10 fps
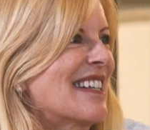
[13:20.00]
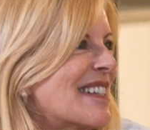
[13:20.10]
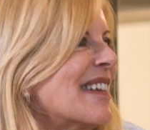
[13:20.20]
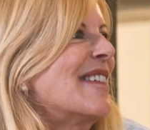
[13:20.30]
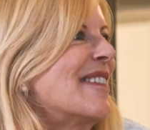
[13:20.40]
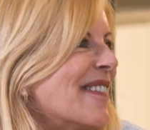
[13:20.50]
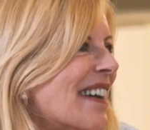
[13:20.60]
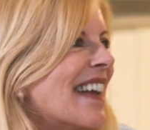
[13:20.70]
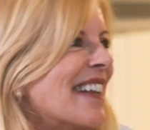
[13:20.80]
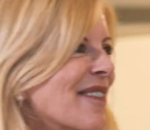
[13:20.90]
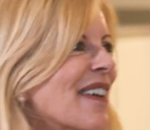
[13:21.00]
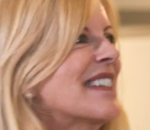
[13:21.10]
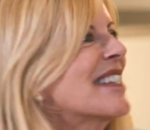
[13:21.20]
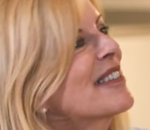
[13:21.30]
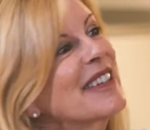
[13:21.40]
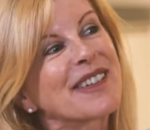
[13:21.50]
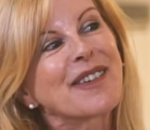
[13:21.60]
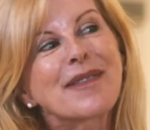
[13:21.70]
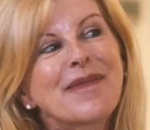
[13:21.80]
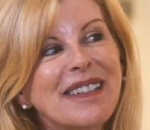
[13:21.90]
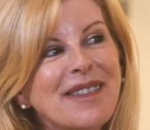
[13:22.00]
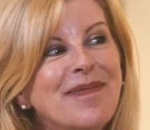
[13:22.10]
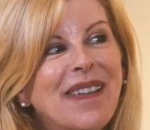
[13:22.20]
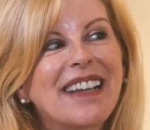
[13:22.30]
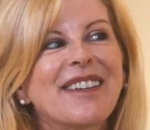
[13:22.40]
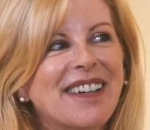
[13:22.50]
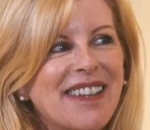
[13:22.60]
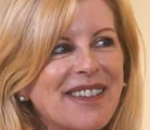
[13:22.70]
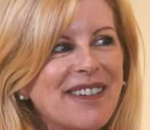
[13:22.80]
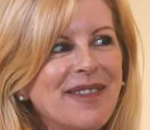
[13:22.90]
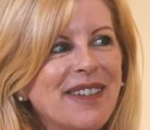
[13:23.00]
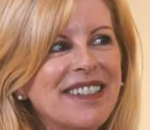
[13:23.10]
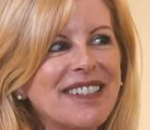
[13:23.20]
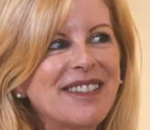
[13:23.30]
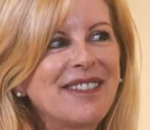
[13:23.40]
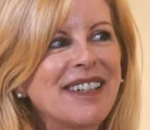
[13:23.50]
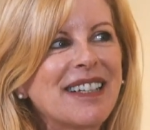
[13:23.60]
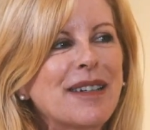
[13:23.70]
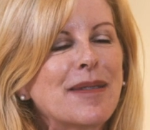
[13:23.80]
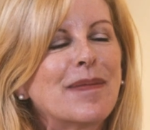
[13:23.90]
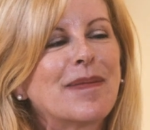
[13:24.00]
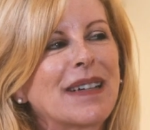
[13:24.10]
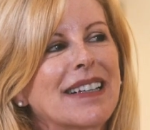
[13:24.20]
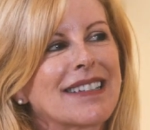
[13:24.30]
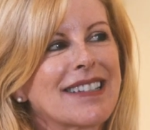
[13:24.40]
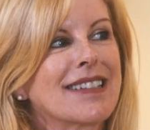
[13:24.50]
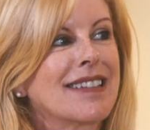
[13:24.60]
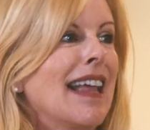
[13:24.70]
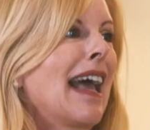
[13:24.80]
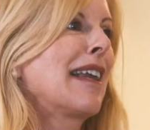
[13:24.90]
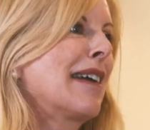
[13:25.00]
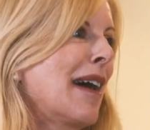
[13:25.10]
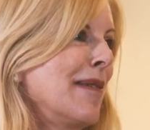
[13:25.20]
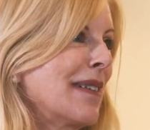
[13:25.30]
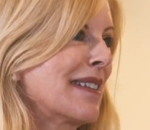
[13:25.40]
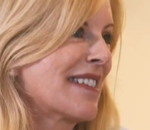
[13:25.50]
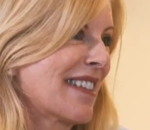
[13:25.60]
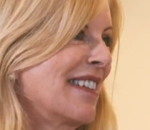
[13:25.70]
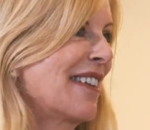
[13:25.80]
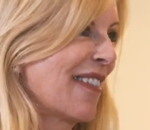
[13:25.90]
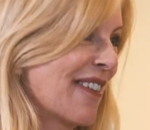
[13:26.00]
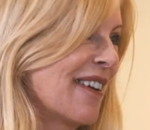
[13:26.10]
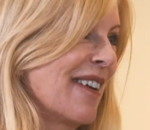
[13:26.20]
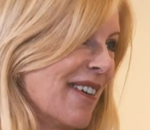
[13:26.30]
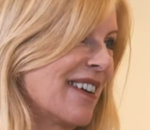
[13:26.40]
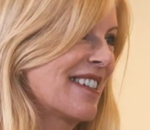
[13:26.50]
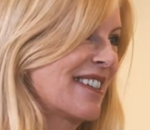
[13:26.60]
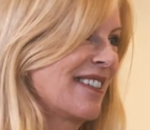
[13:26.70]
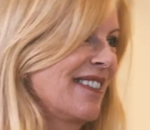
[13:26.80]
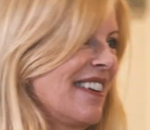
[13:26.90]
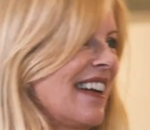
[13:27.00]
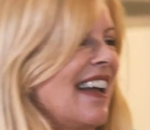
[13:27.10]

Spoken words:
So it wasn't the normal Mallorca 312, but it's the Helen Cummins 312.